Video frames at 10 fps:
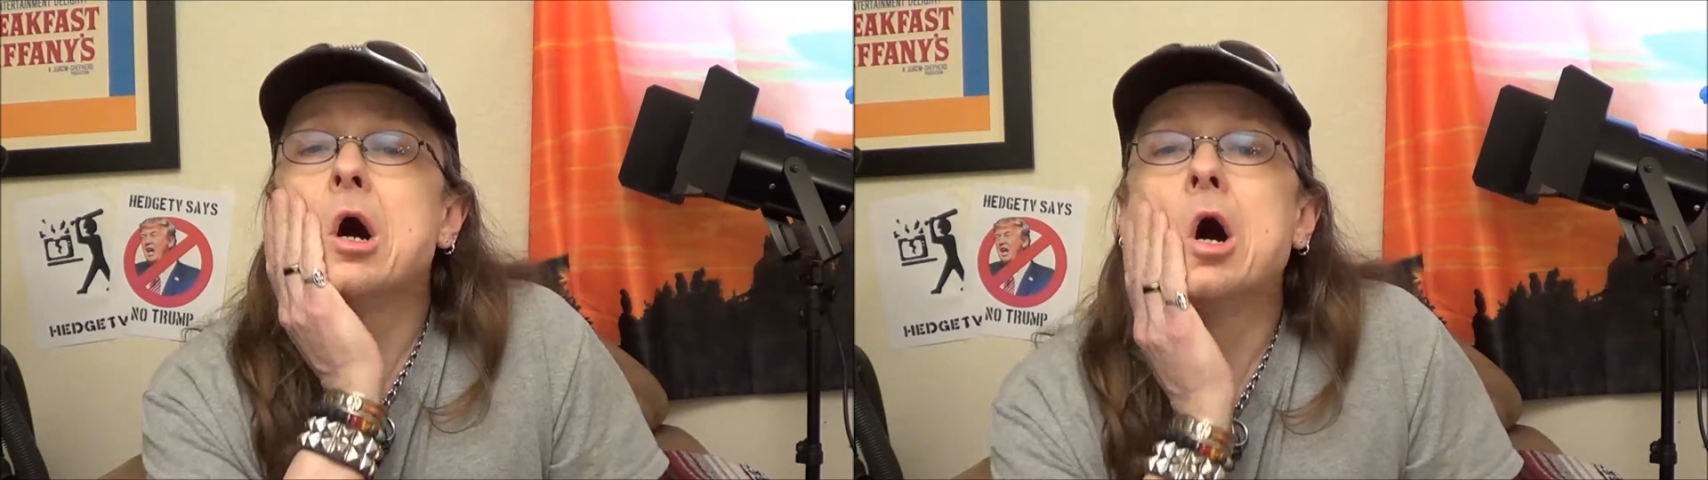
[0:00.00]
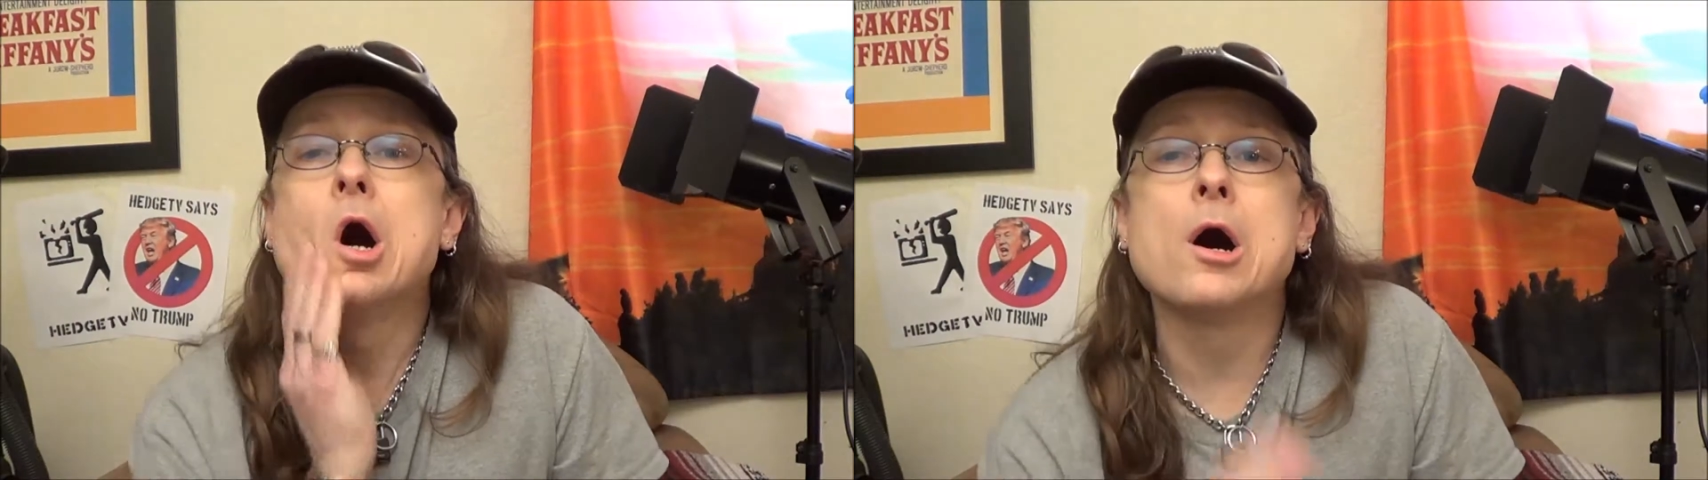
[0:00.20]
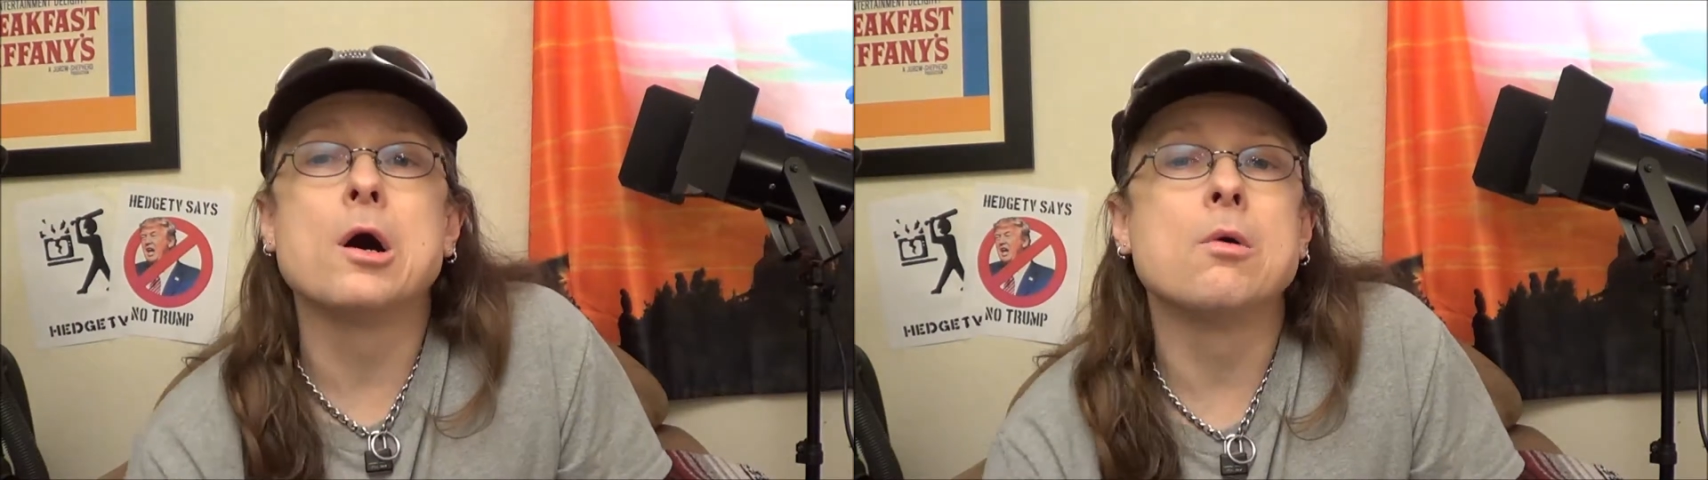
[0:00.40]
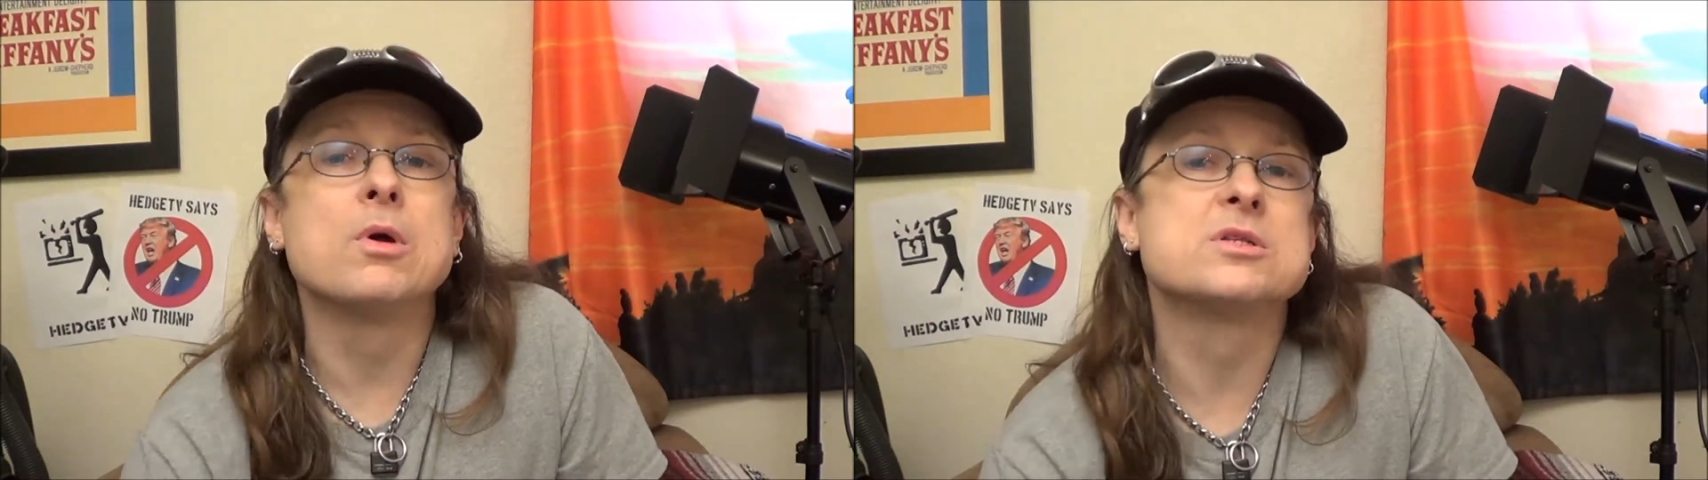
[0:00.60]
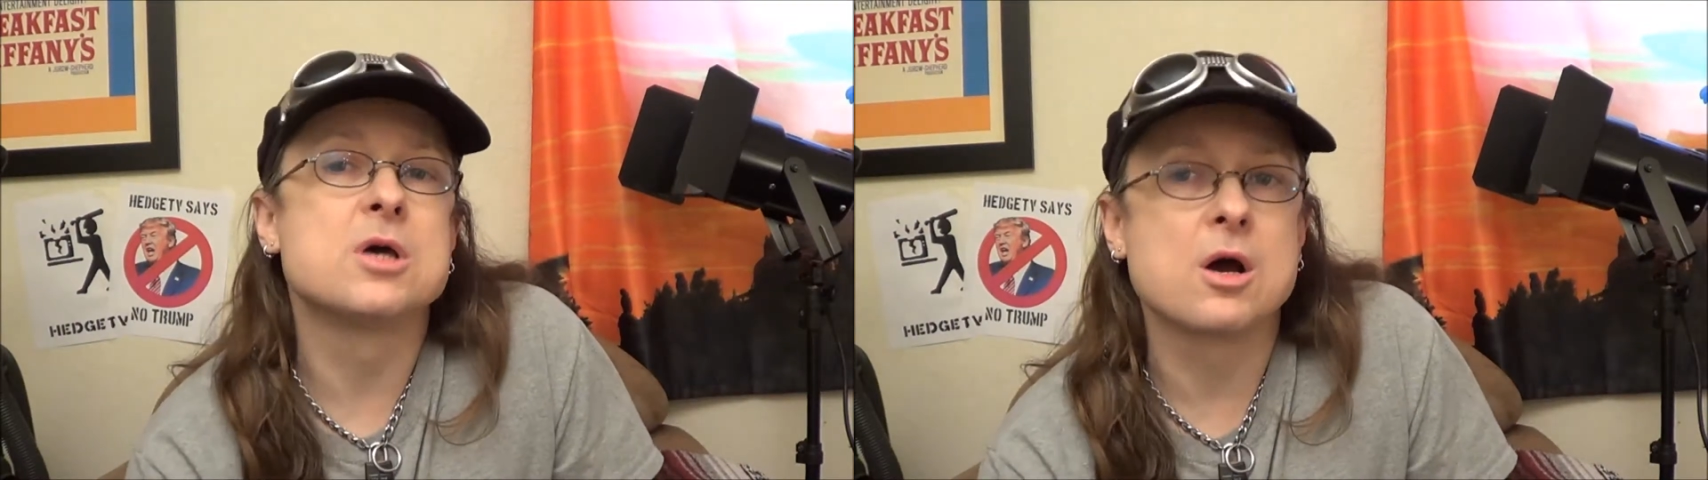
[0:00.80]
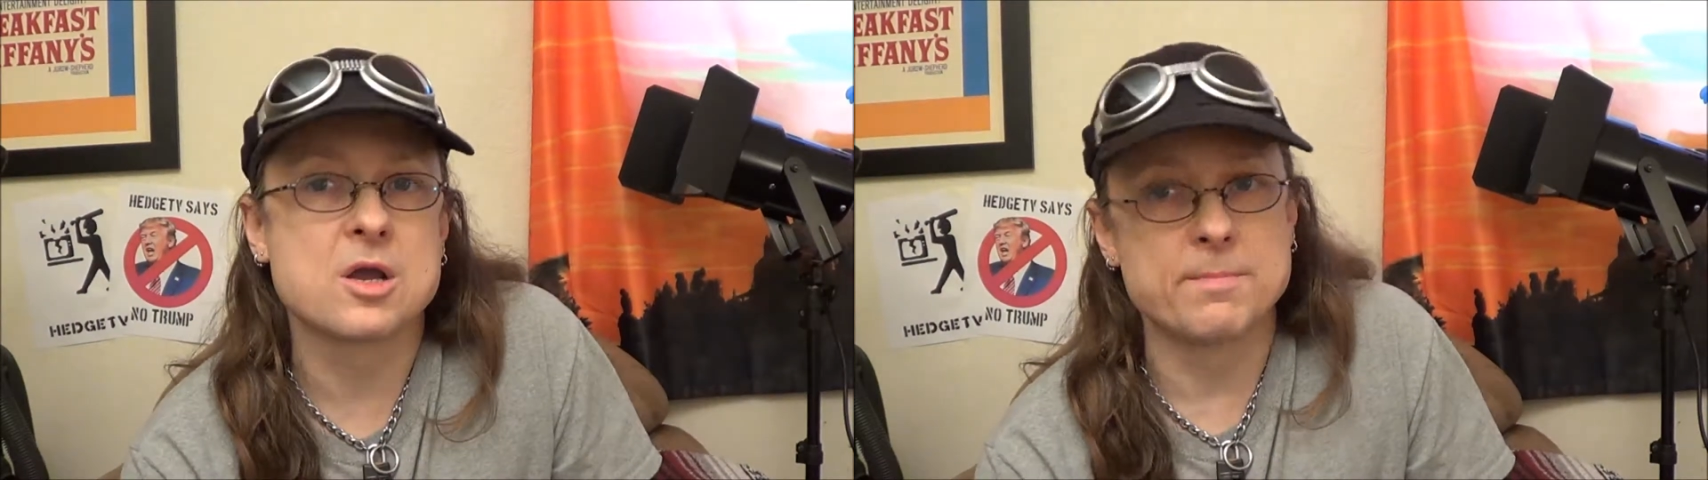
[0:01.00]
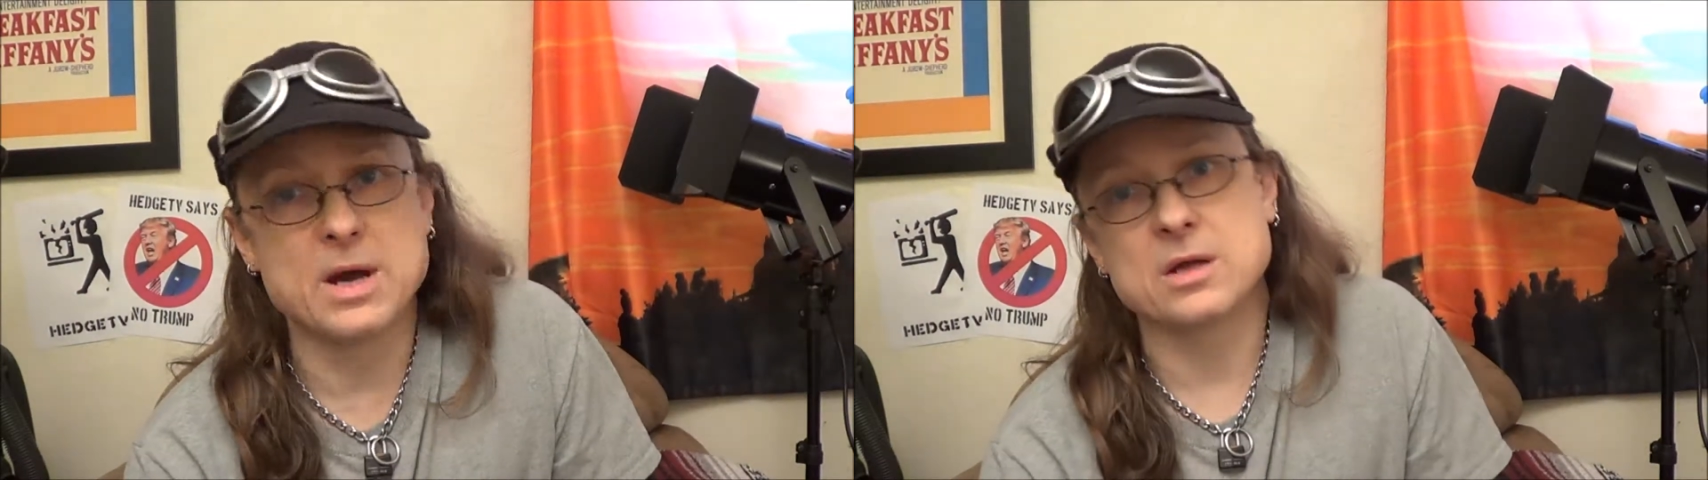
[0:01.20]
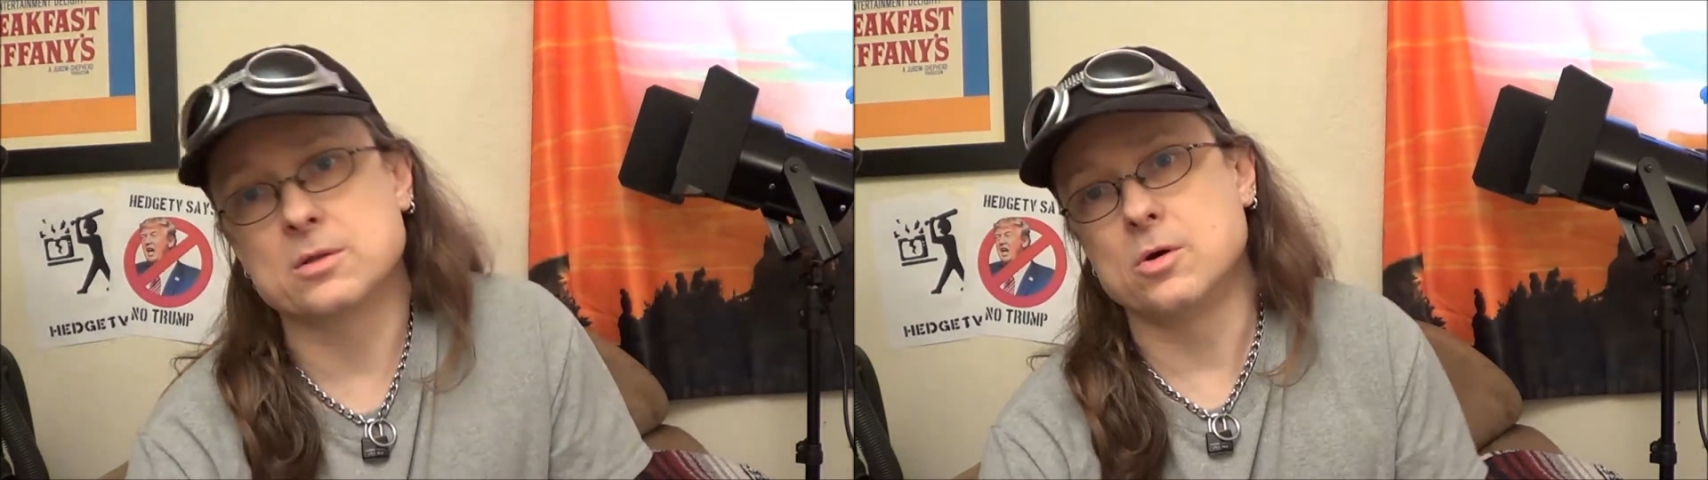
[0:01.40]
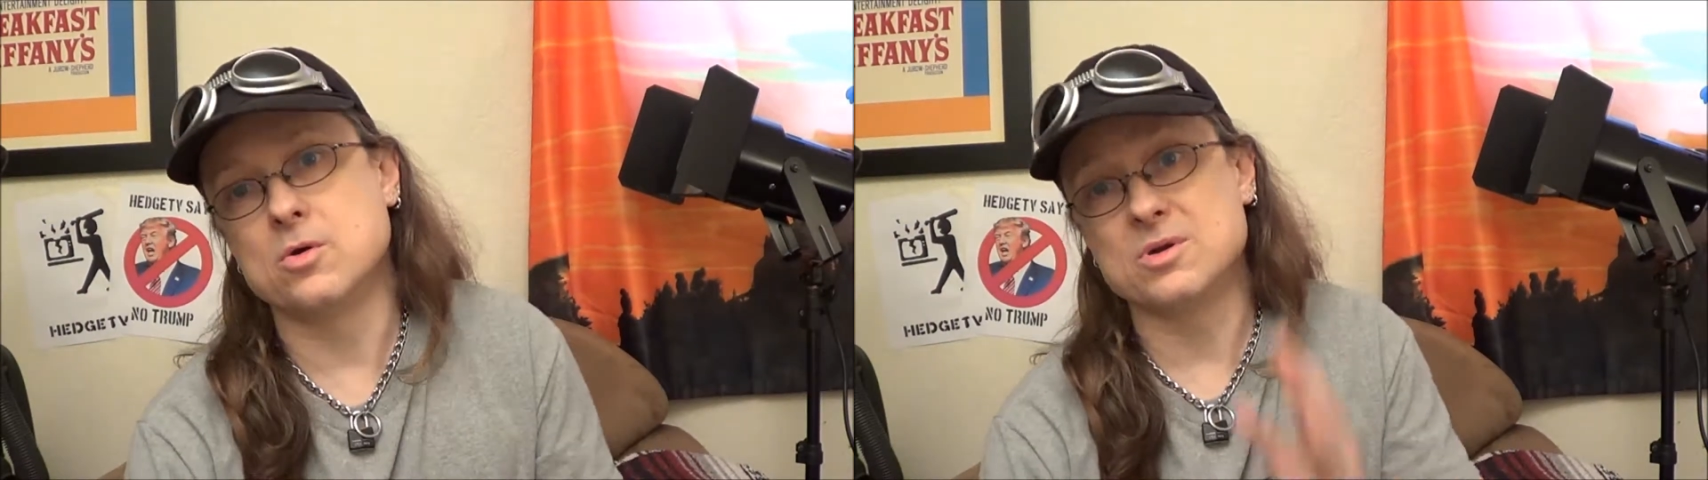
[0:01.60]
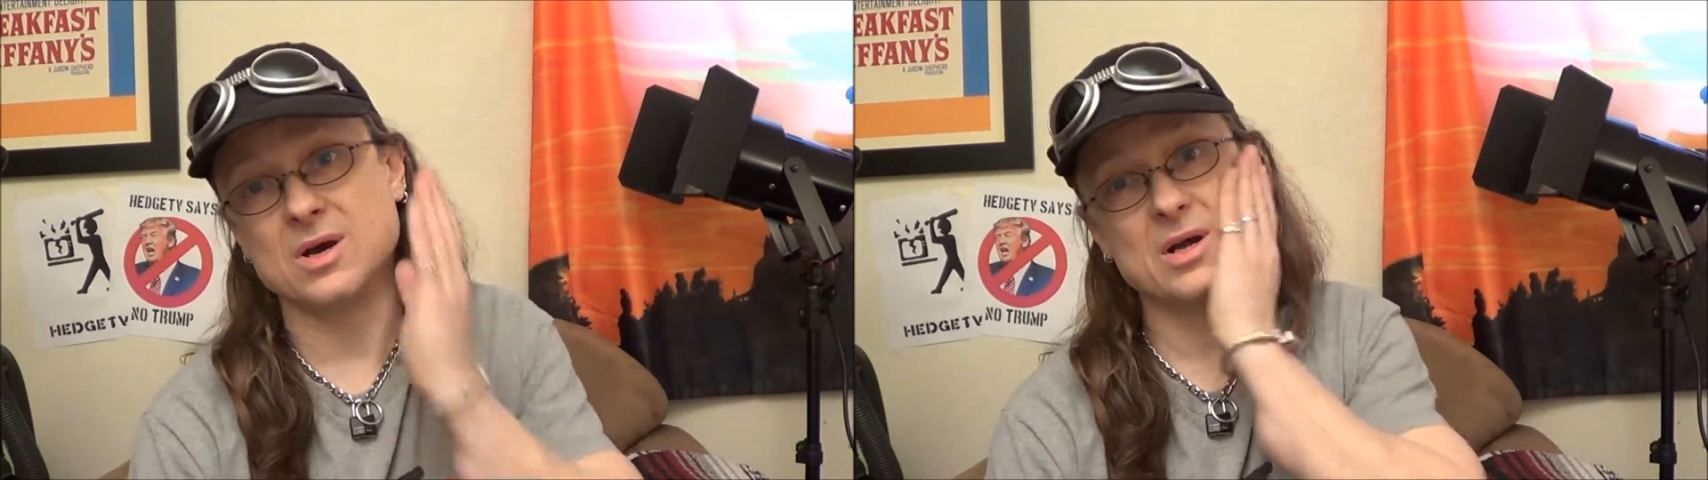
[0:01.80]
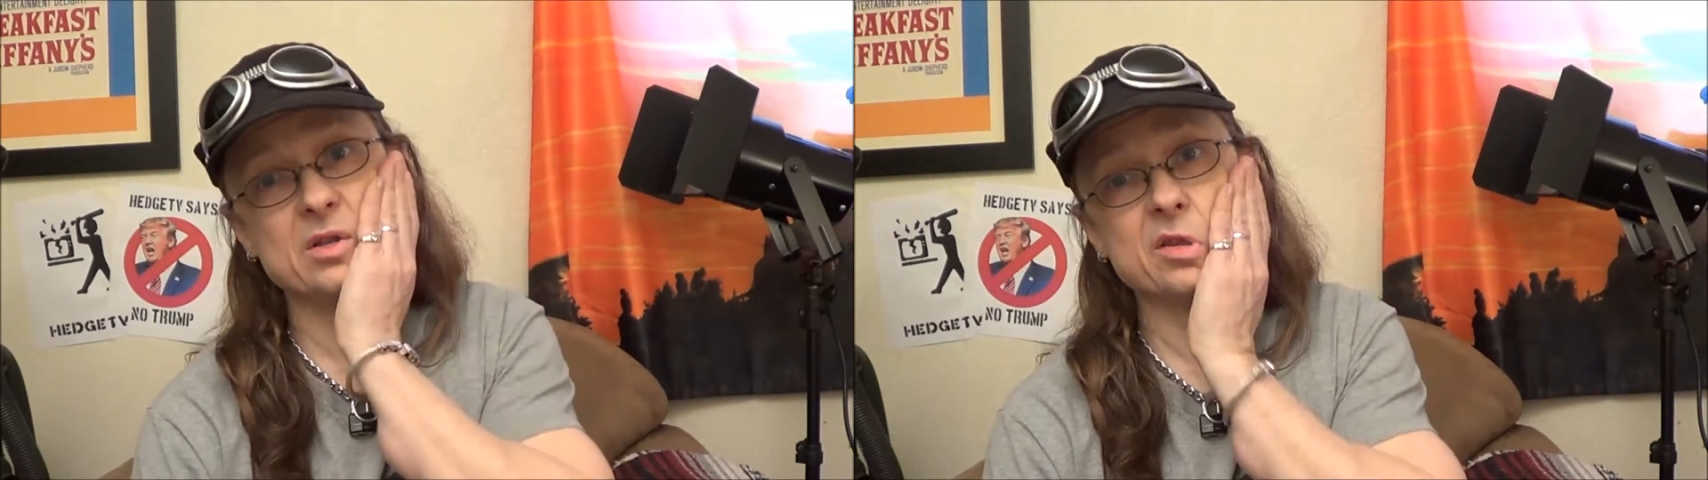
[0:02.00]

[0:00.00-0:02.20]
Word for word: Uh, I want to talk about the whole gun